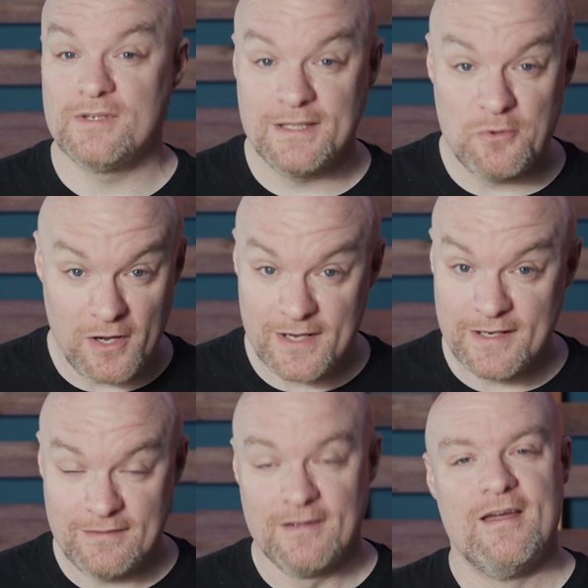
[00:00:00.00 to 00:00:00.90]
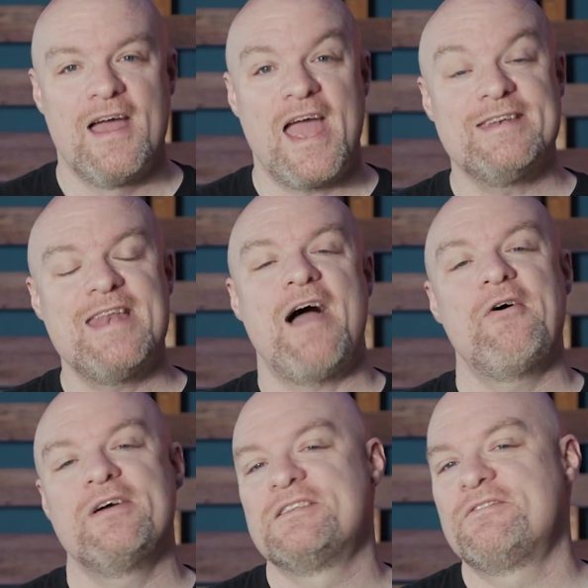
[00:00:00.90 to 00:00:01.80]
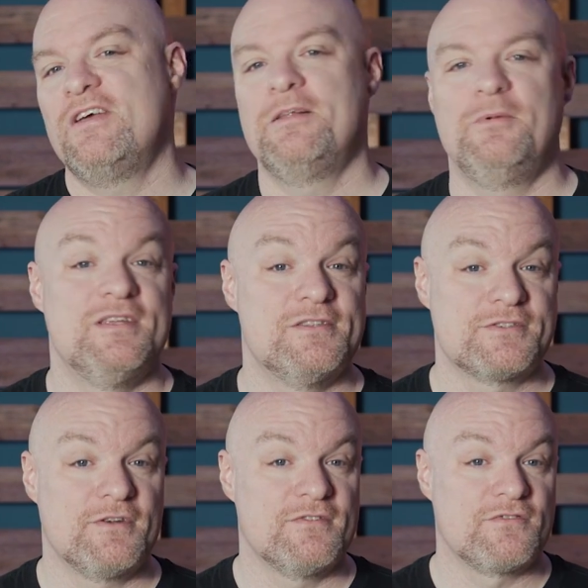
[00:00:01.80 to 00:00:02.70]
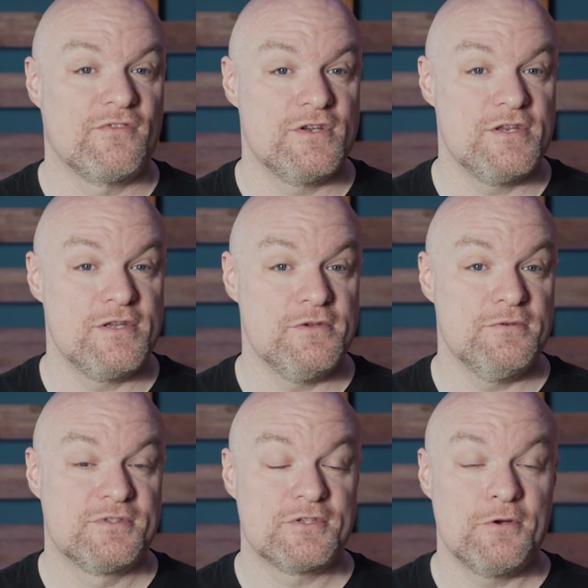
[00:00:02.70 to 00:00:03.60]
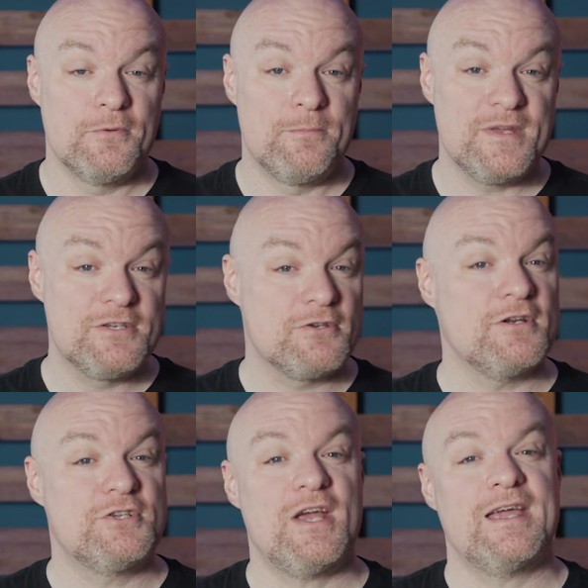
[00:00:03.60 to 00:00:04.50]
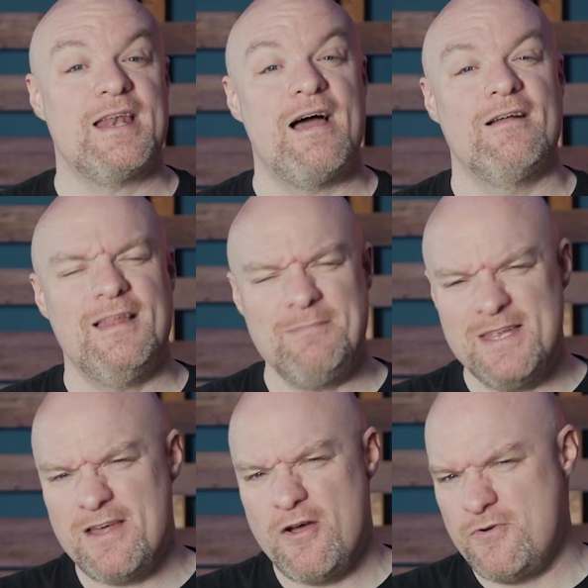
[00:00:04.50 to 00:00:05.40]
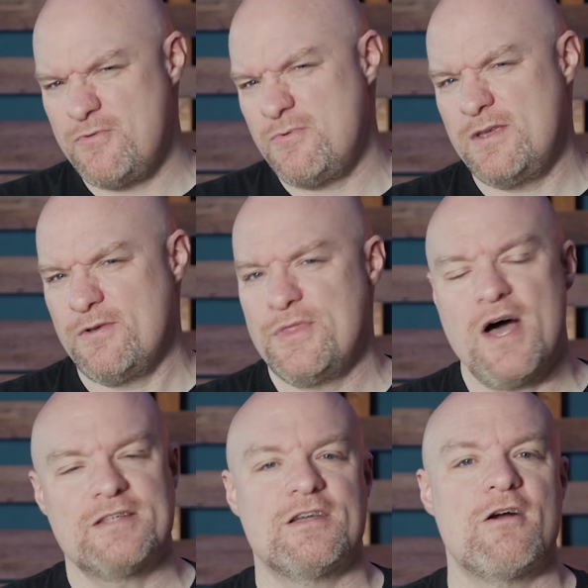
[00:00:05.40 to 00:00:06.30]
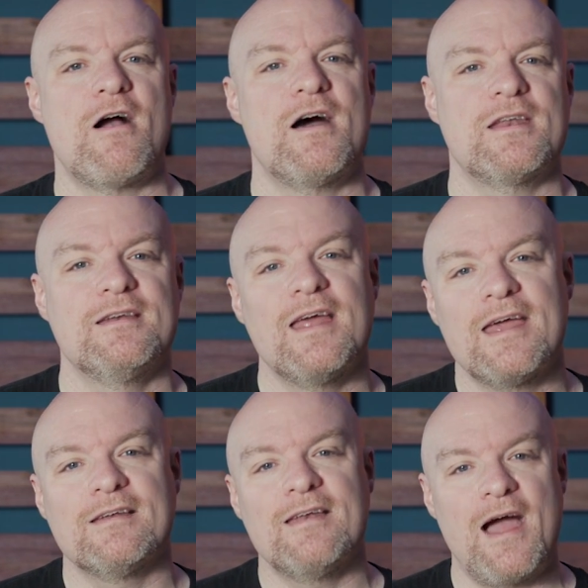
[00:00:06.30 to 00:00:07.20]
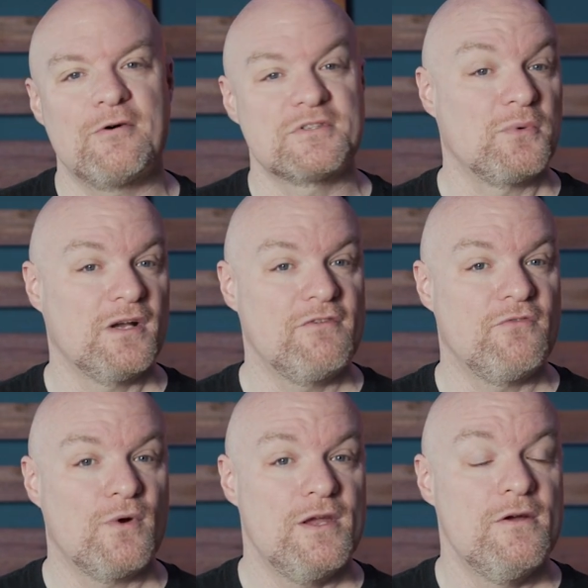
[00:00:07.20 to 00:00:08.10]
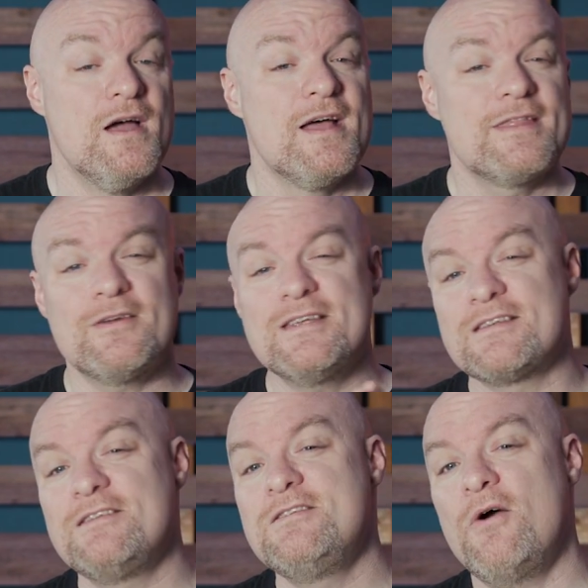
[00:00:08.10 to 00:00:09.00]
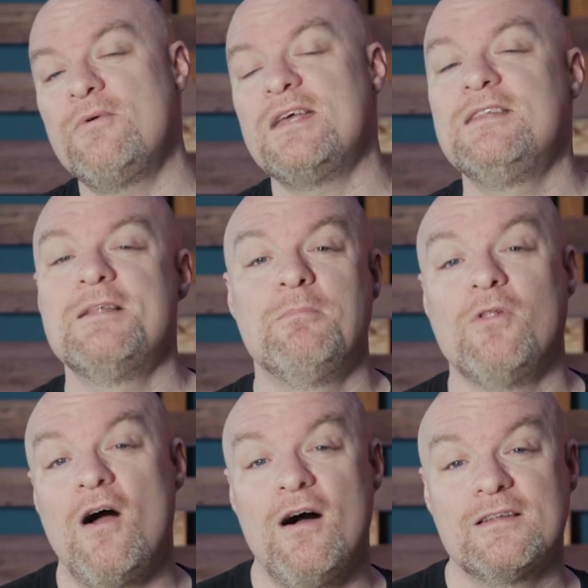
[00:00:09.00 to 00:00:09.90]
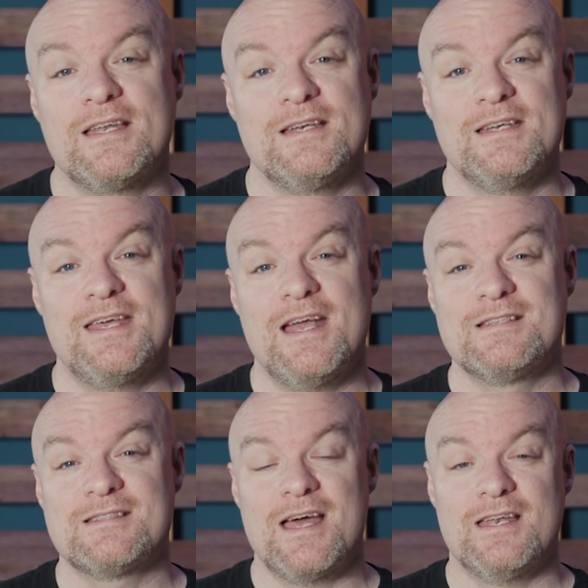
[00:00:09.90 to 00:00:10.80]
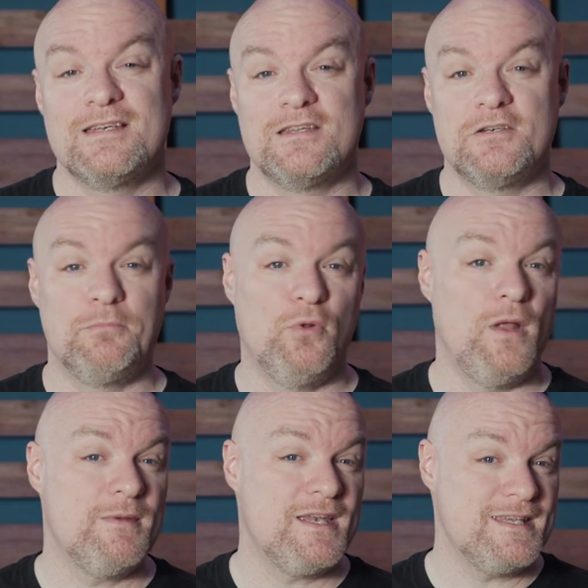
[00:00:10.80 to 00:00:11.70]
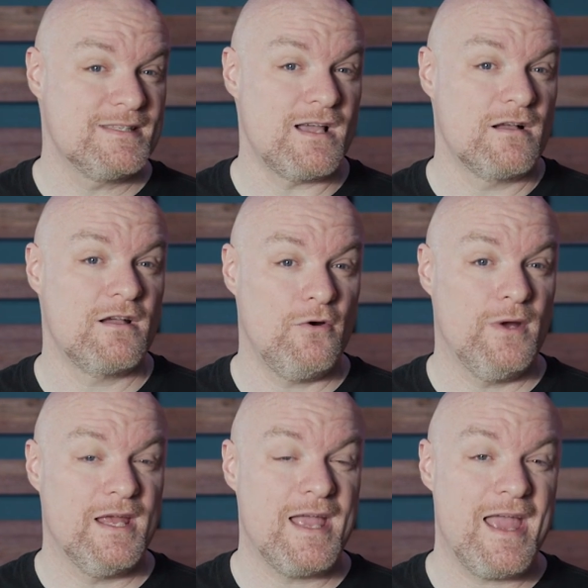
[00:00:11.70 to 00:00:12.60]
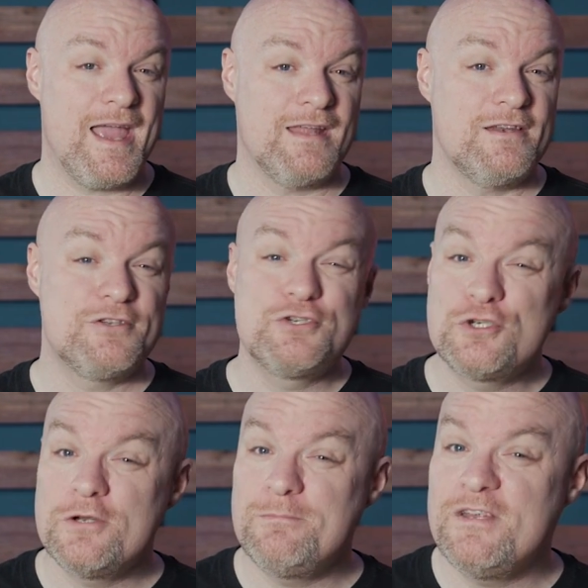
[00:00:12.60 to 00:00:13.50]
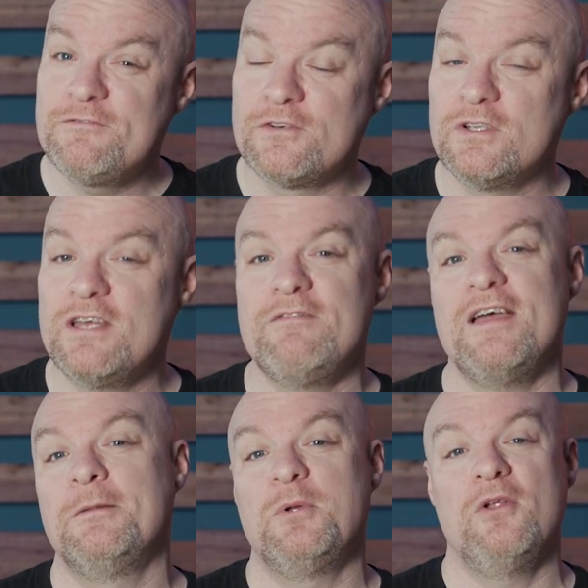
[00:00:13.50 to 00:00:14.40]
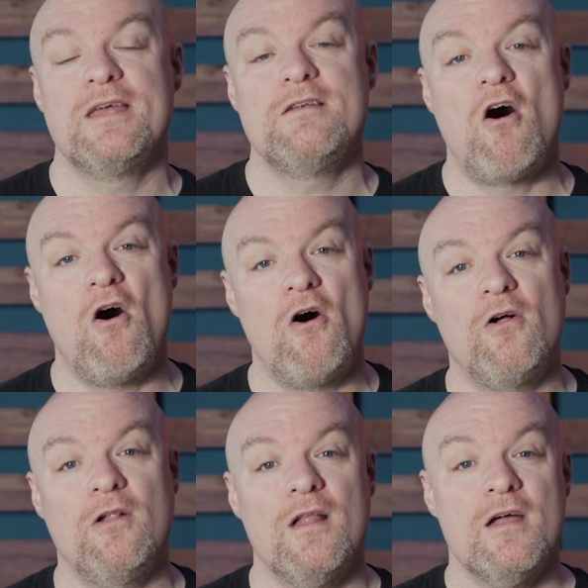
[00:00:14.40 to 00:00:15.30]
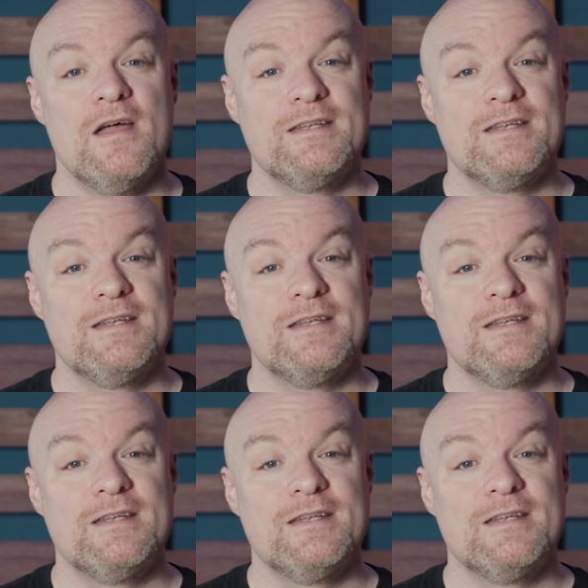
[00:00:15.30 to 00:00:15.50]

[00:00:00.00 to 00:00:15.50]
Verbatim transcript: really wanted, and now it is available in the service for you to use. So be sure to check it out. Let me know what your thoughts are on it and how it's working for you. There is a note in the blog that indicates that the deployment is ongoing and it should be fully available in all